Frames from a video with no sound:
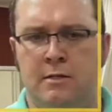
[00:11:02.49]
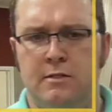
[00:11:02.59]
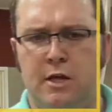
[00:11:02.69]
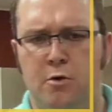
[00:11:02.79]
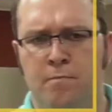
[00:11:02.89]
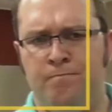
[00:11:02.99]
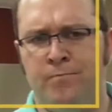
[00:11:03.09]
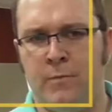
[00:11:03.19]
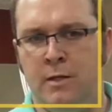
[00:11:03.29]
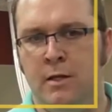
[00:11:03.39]
So
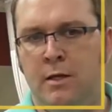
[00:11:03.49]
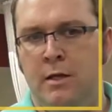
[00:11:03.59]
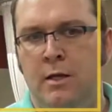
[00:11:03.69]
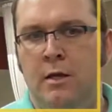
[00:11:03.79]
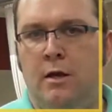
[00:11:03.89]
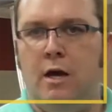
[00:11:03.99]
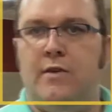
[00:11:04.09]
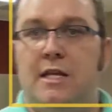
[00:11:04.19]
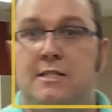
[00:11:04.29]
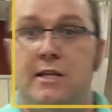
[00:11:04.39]

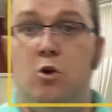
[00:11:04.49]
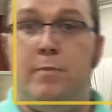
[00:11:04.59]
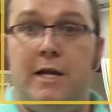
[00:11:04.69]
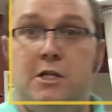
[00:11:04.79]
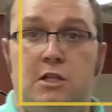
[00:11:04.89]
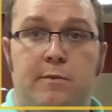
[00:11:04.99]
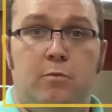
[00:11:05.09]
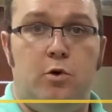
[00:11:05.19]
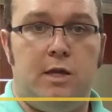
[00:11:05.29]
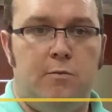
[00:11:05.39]
I have an ACL patient I've
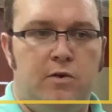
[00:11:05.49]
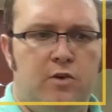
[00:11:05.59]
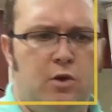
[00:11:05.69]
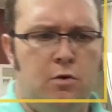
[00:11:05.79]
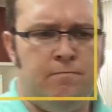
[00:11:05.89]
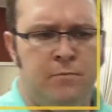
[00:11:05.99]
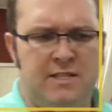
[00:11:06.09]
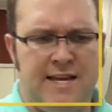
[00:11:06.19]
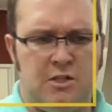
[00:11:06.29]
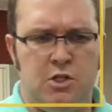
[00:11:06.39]
been working with who
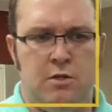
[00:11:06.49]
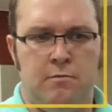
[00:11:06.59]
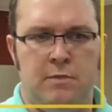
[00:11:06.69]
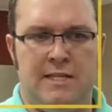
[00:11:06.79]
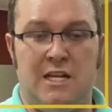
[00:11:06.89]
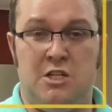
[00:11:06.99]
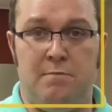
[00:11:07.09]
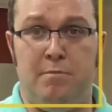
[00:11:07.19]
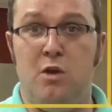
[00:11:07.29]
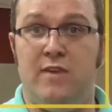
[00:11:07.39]
he's actually
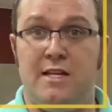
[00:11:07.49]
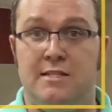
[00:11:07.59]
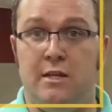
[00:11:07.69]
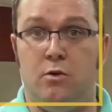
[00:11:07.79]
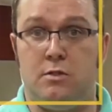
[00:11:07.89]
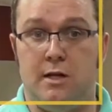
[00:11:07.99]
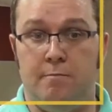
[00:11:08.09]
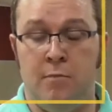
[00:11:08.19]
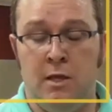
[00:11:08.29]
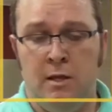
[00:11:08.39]
had both ACLs
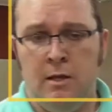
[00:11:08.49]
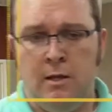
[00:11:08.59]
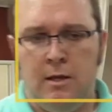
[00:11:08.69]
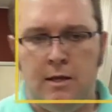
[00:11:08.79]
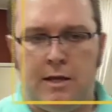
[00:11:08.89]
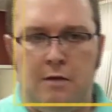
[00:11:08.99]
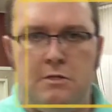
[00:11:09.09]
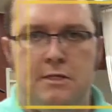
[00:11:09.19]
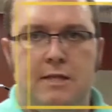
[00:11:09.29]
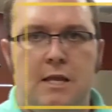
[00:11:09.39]
done, came
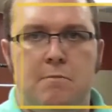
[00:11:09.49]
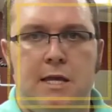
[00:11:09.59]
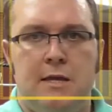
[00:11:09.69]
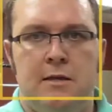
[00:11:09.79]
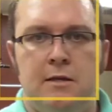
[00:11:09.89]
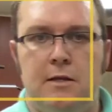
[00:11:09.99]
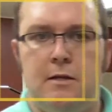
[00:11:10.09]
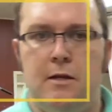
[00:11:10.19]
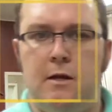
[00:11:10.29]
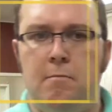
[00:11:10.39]
to see me,
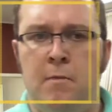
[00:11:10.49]
and